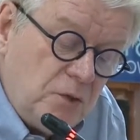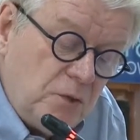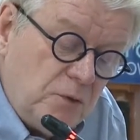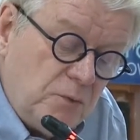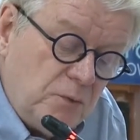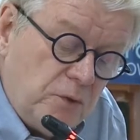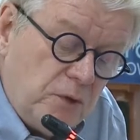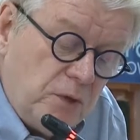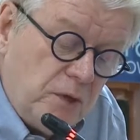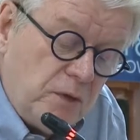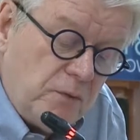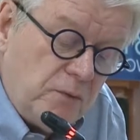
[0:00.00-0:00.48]

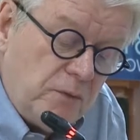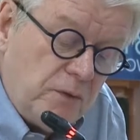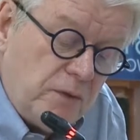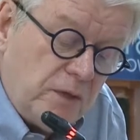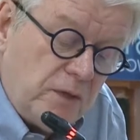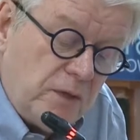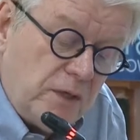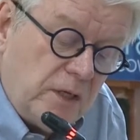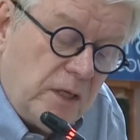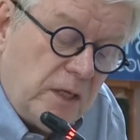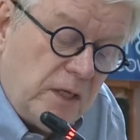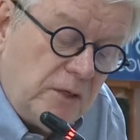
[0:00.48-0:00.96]
work with
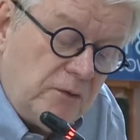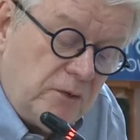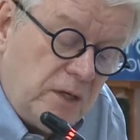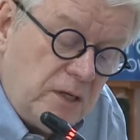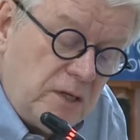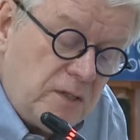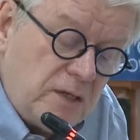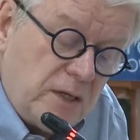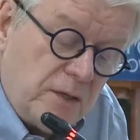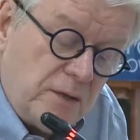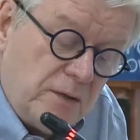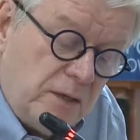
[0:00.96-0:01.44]
and
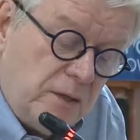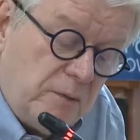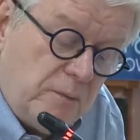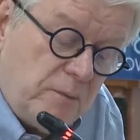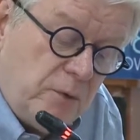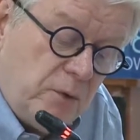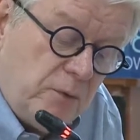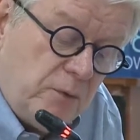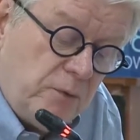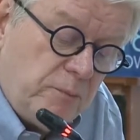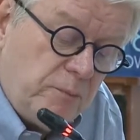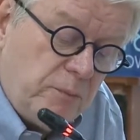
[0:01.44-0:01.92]
address. I think
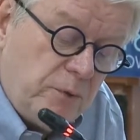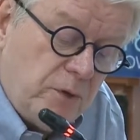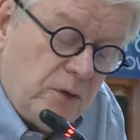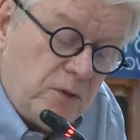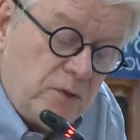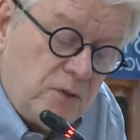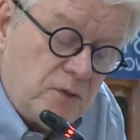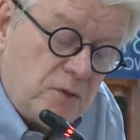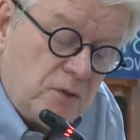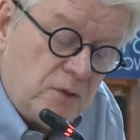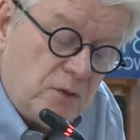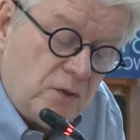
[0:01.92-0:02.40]
both
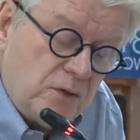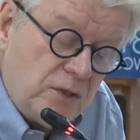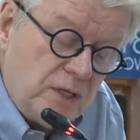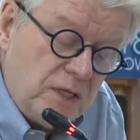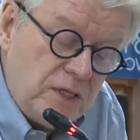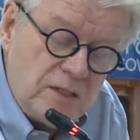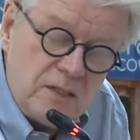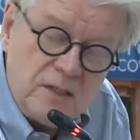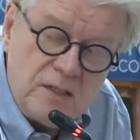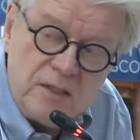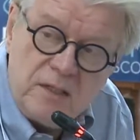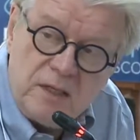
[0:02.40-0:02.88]
parts are
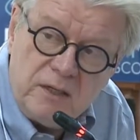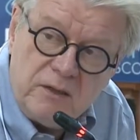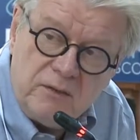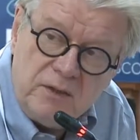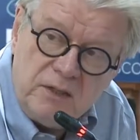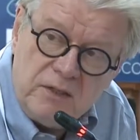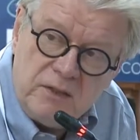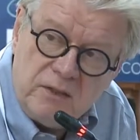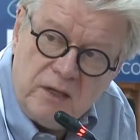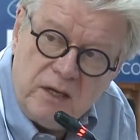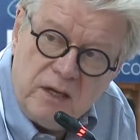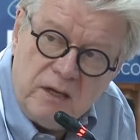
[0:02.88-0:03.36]

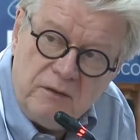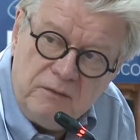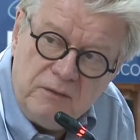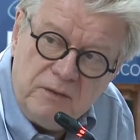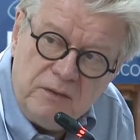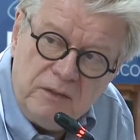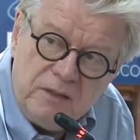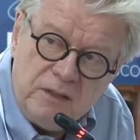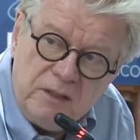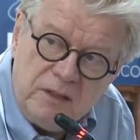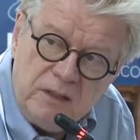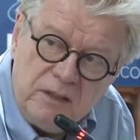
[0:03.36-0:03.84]
necessary to have
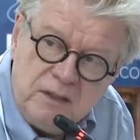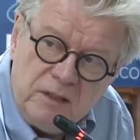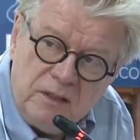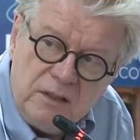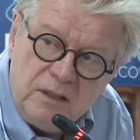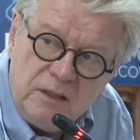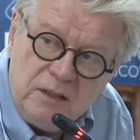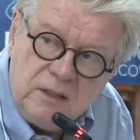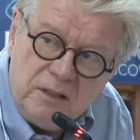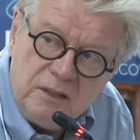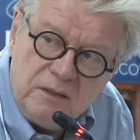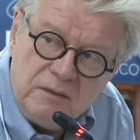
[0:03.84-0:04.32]
in
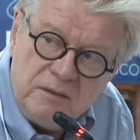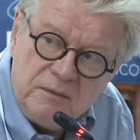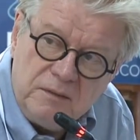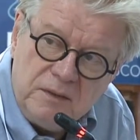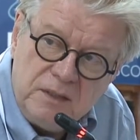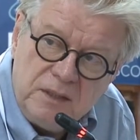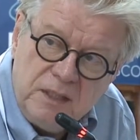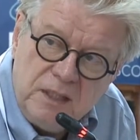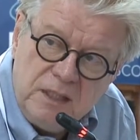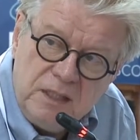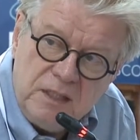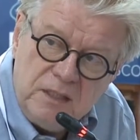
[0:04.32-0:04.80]
the
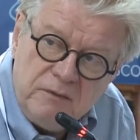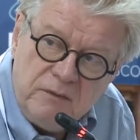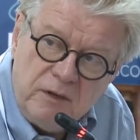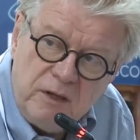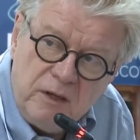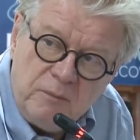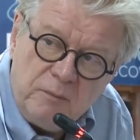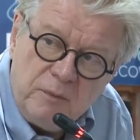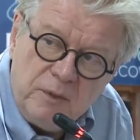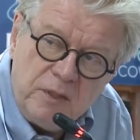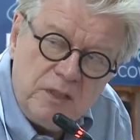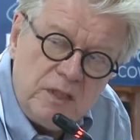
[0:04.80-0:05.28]

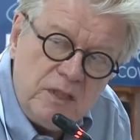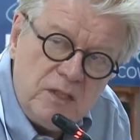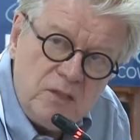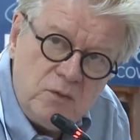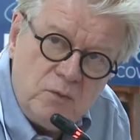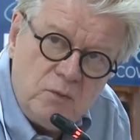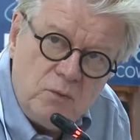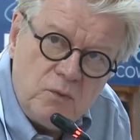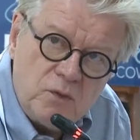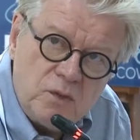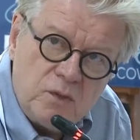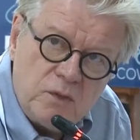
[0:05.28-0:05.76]
development. Is
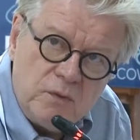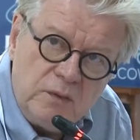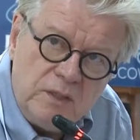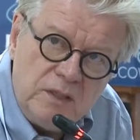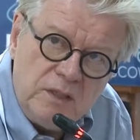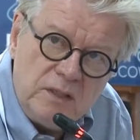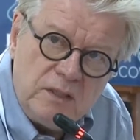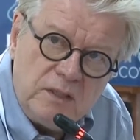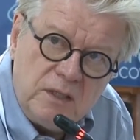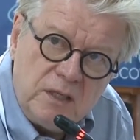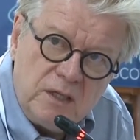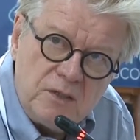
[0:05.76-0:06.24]
also an
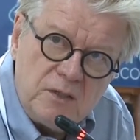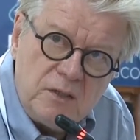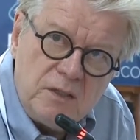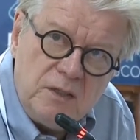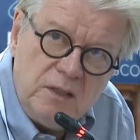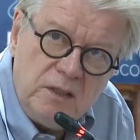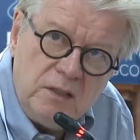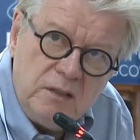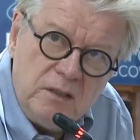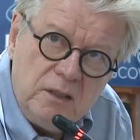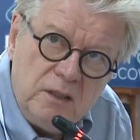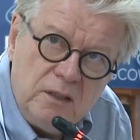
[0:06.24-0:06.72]

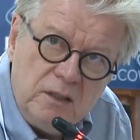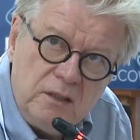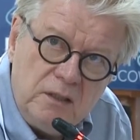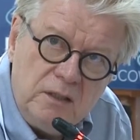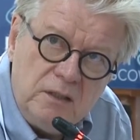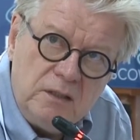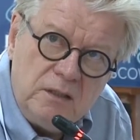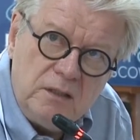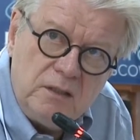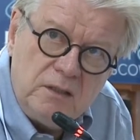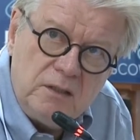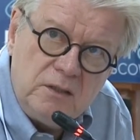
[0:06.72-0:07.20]

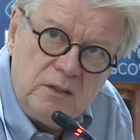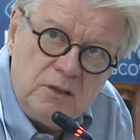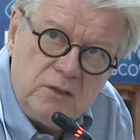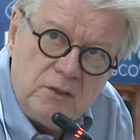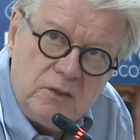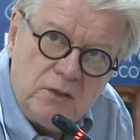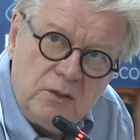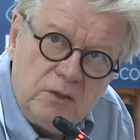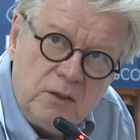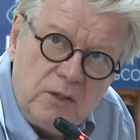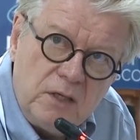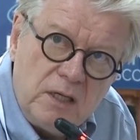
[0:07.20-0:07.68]

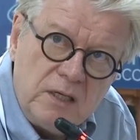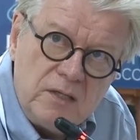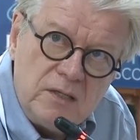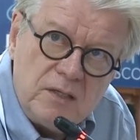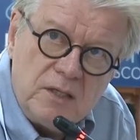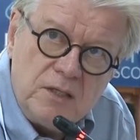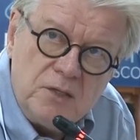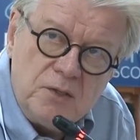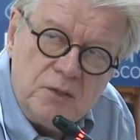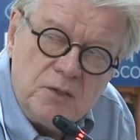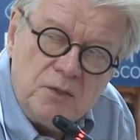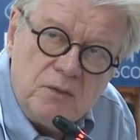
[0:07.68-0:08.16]

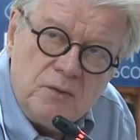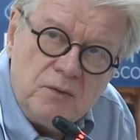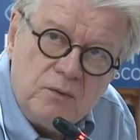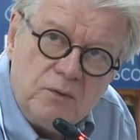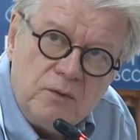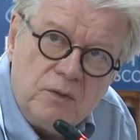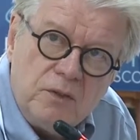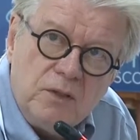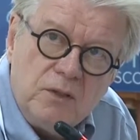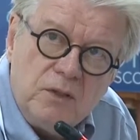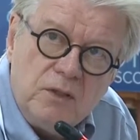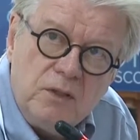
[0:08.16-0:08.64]
internalization
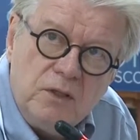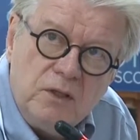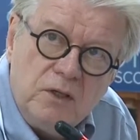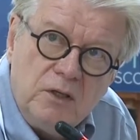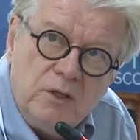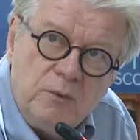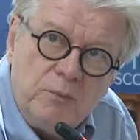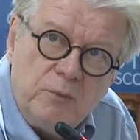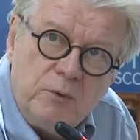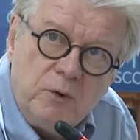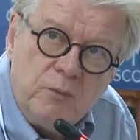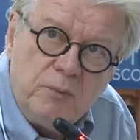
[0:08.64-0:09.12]
or
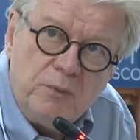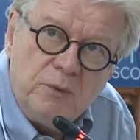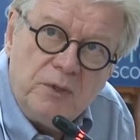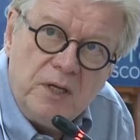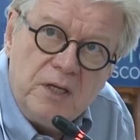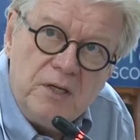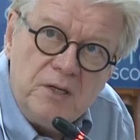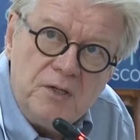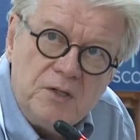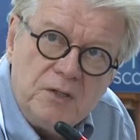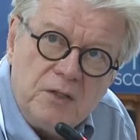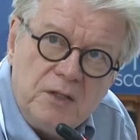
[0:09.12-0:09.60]
an
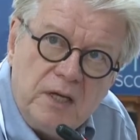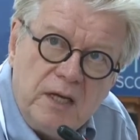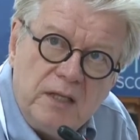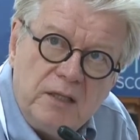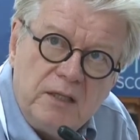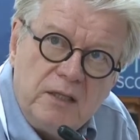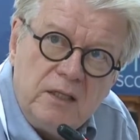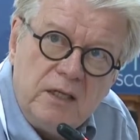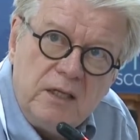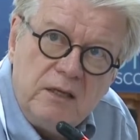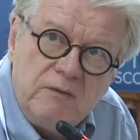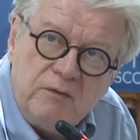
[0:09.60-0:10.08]
appropriation
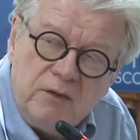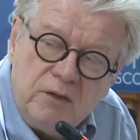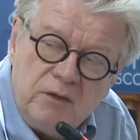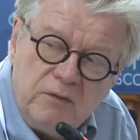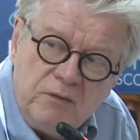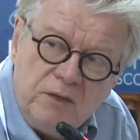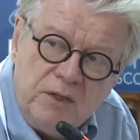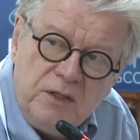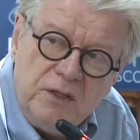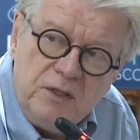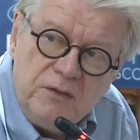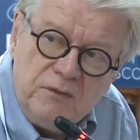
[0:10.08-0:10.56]
at the level
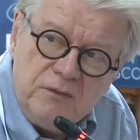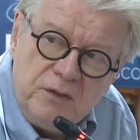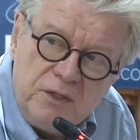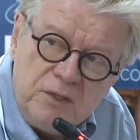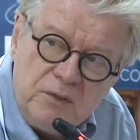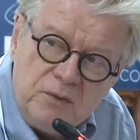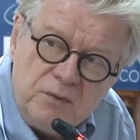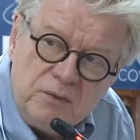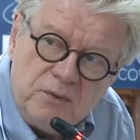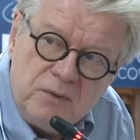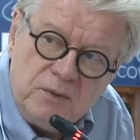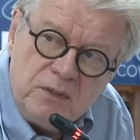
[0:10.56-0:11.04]
of the
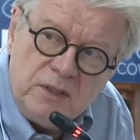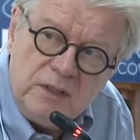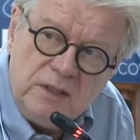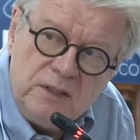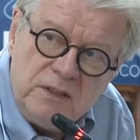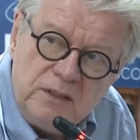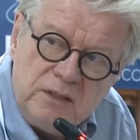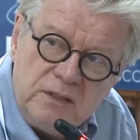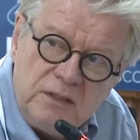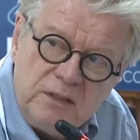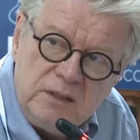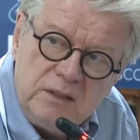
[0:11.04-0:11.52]
individual,
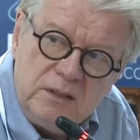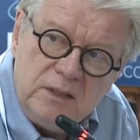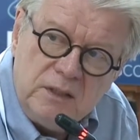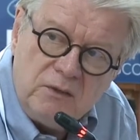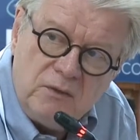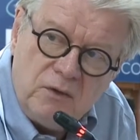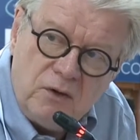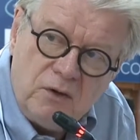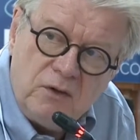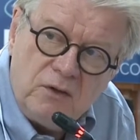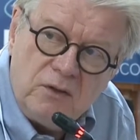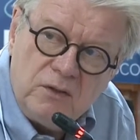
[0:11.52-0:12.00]
and
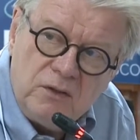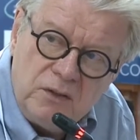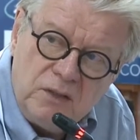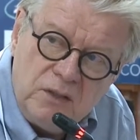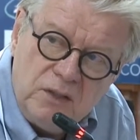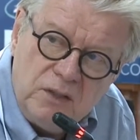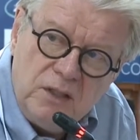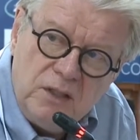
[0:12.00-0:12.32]
there are